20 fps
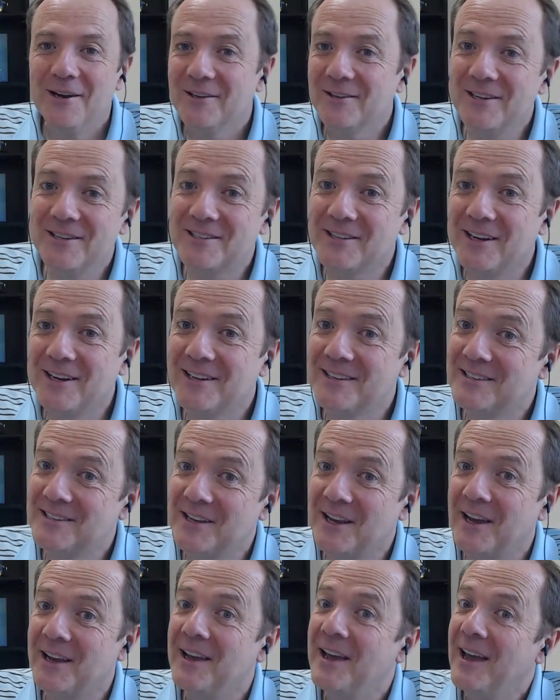least I can
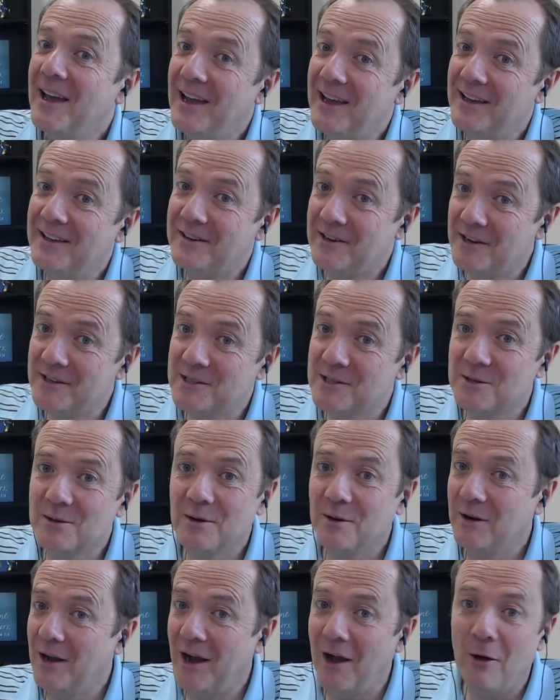say, hey,
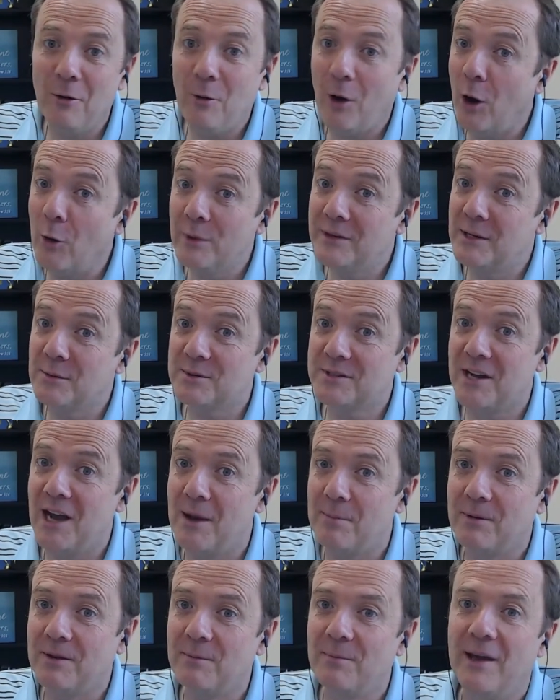customer, all, all we did was
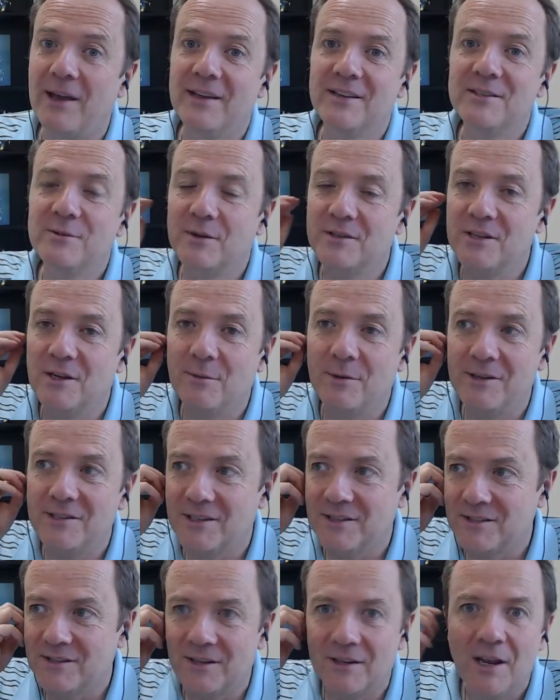copy and paste. So I tell my
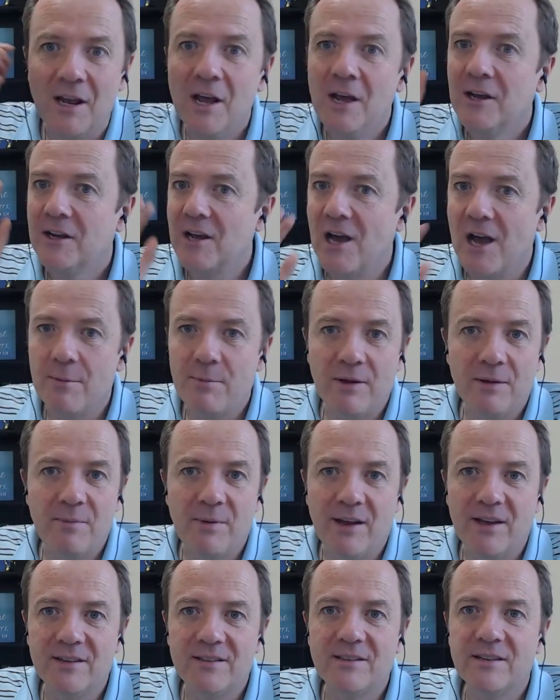assistant, copy and
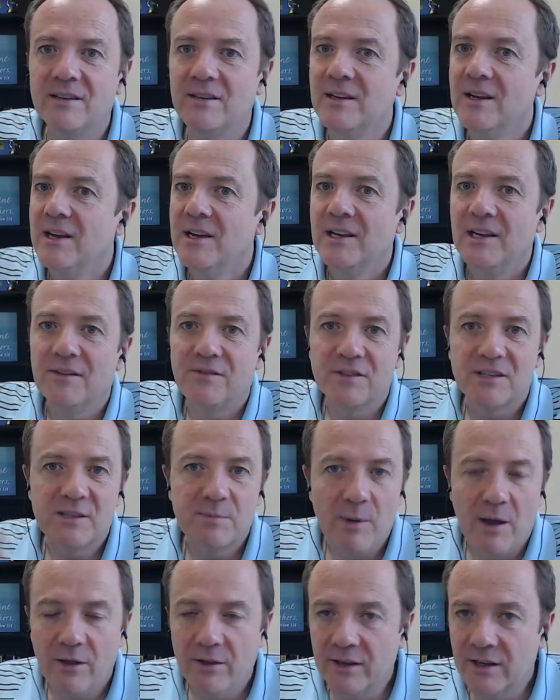paste it. If the
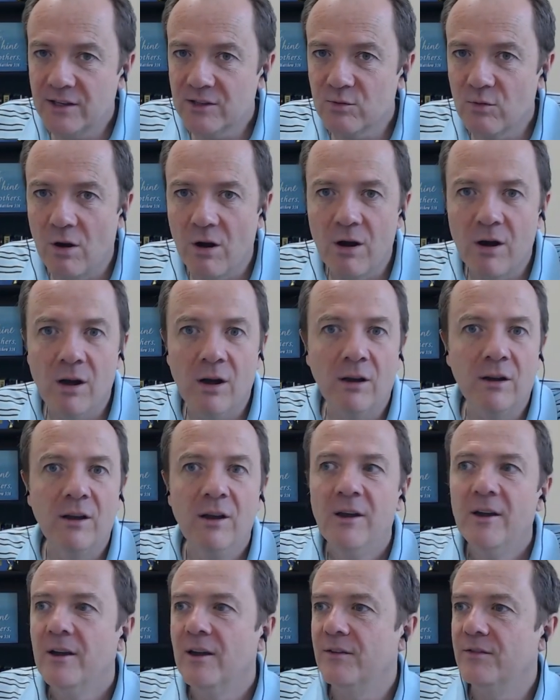spelling is wrong,
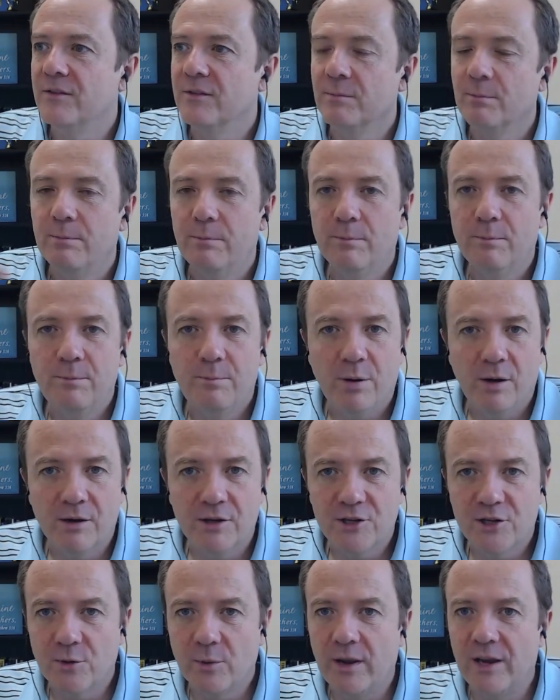if the
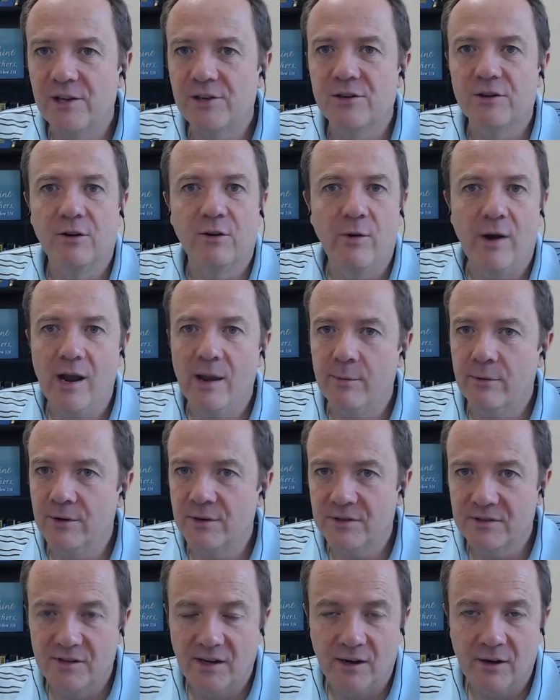punctuation and grammar
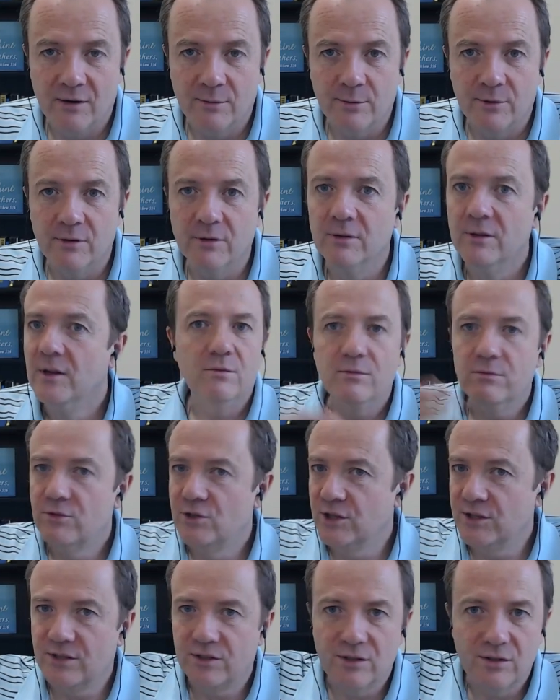is terrible,
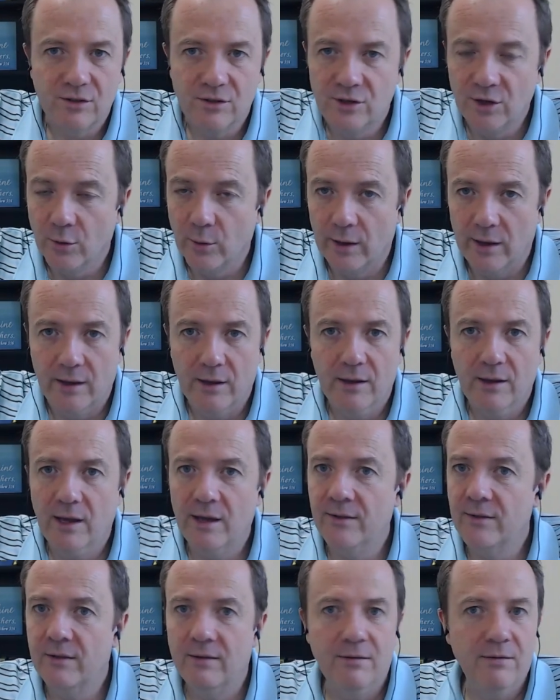just do it.
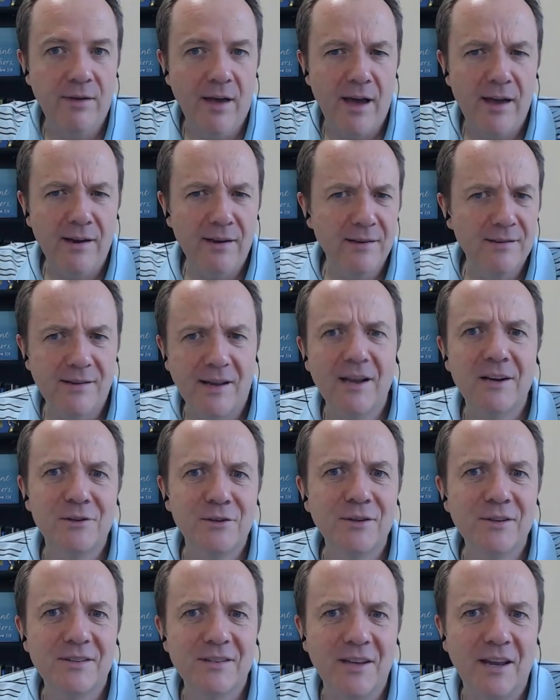And that has
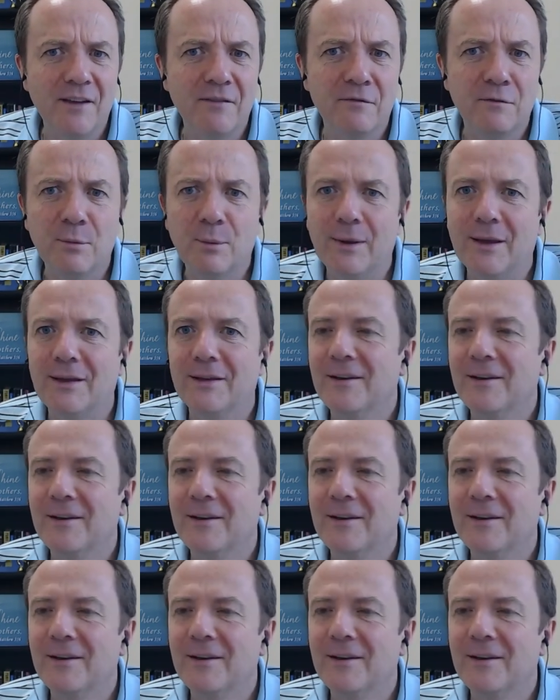actually saved me.